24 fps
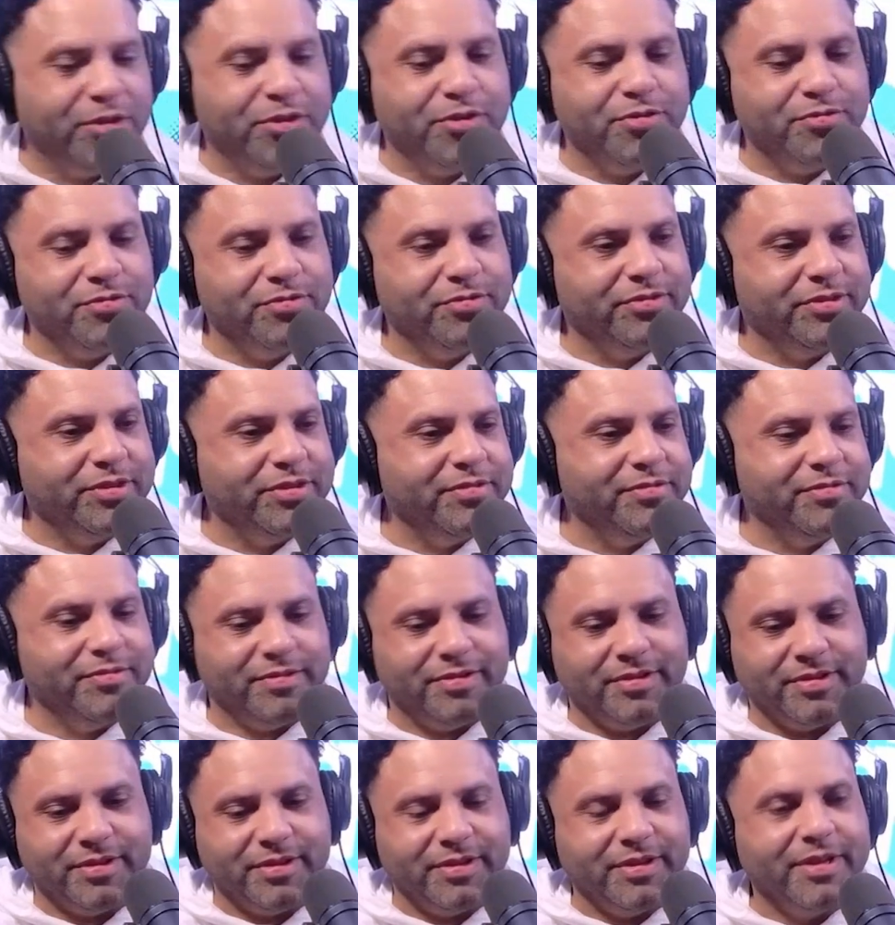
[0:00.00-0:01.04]
Do you Music do you,
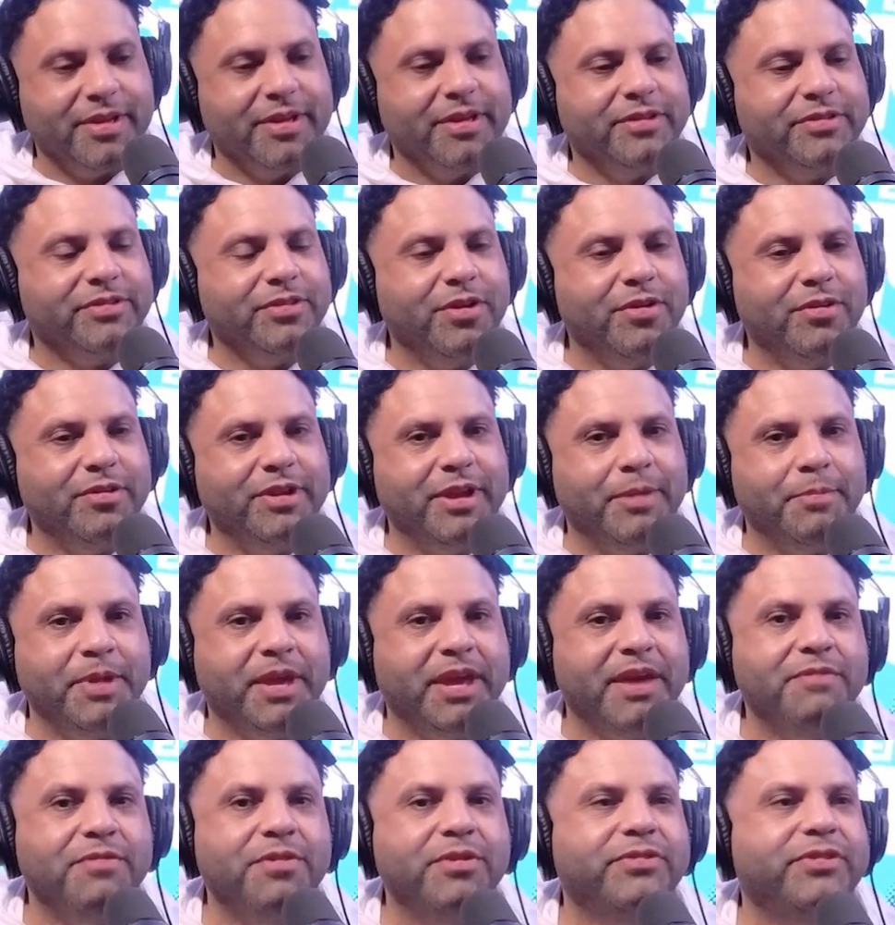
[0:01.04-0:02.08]
Week? So let me
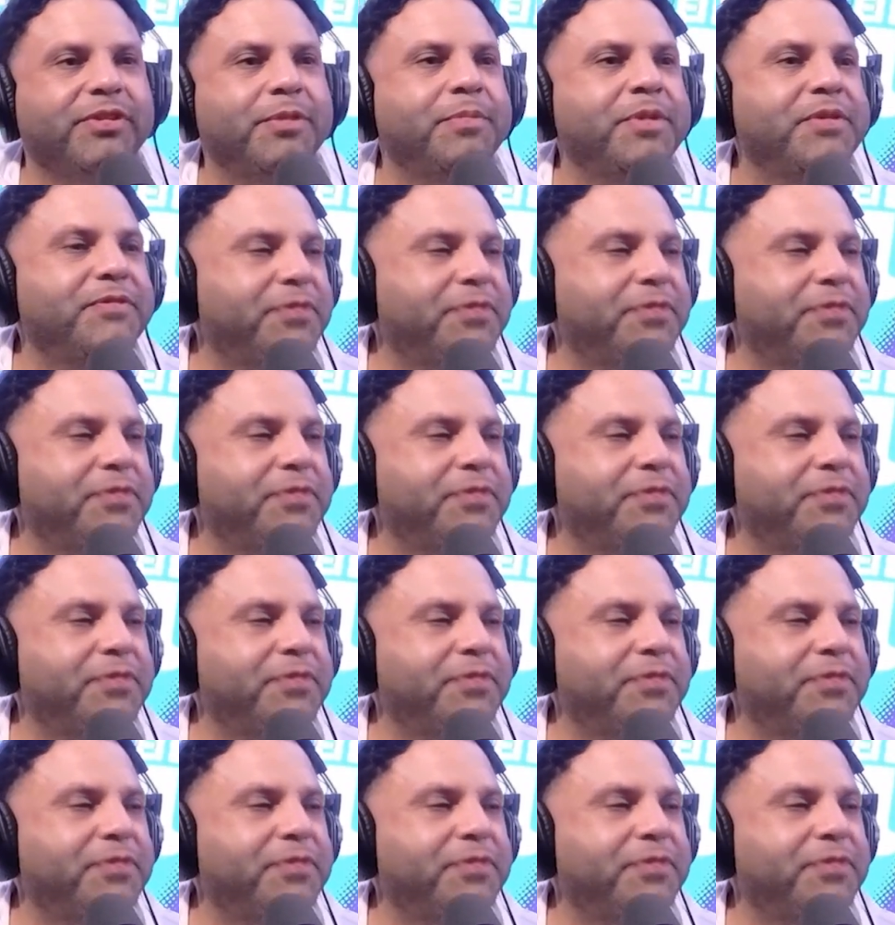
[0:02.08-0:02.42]
give you some